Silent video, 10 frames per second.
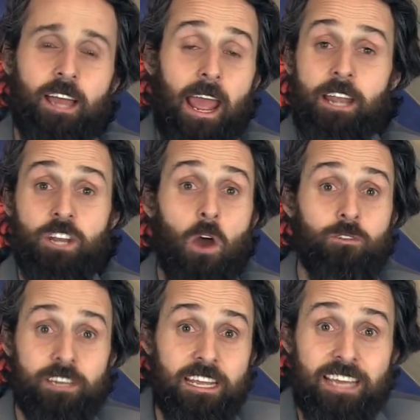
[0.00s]
and no
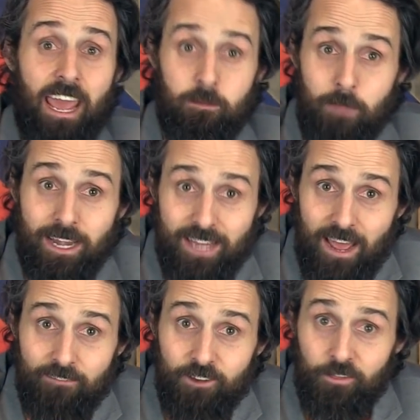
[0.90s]
DK
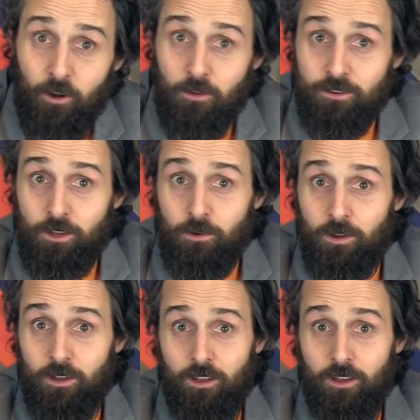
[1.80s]
Metcalf to throw to?